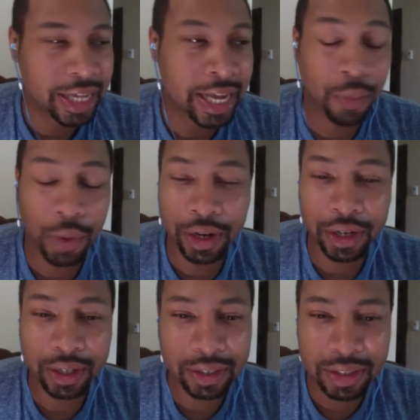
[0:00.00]
at
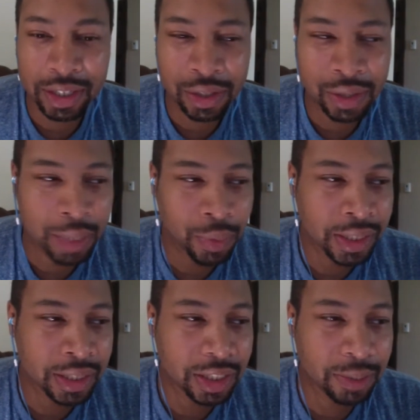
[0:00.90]
work so I
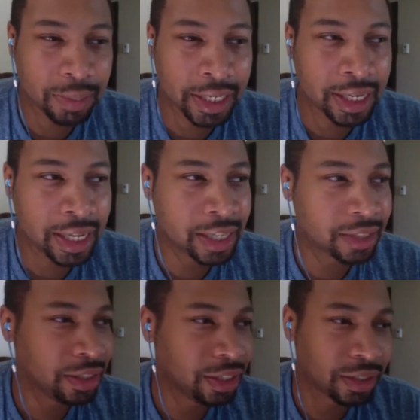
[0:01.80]
wasn't spending
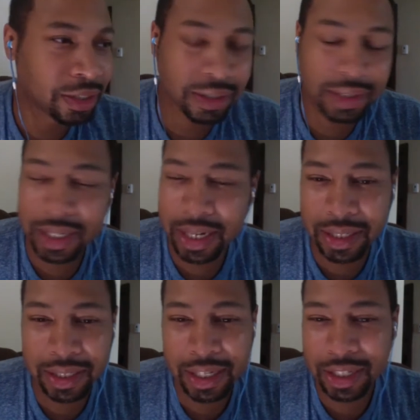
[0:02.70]
that, you know, because ten
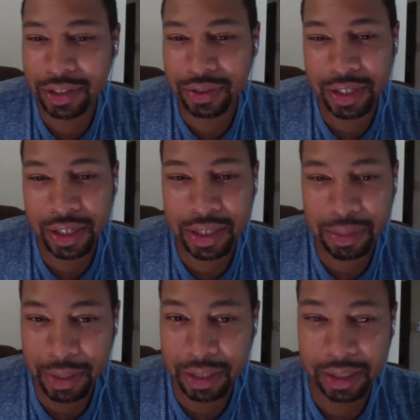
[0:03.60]
dollars a day is three hundred dollars
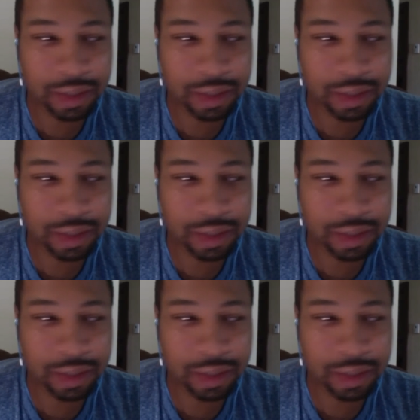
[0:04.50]
a month.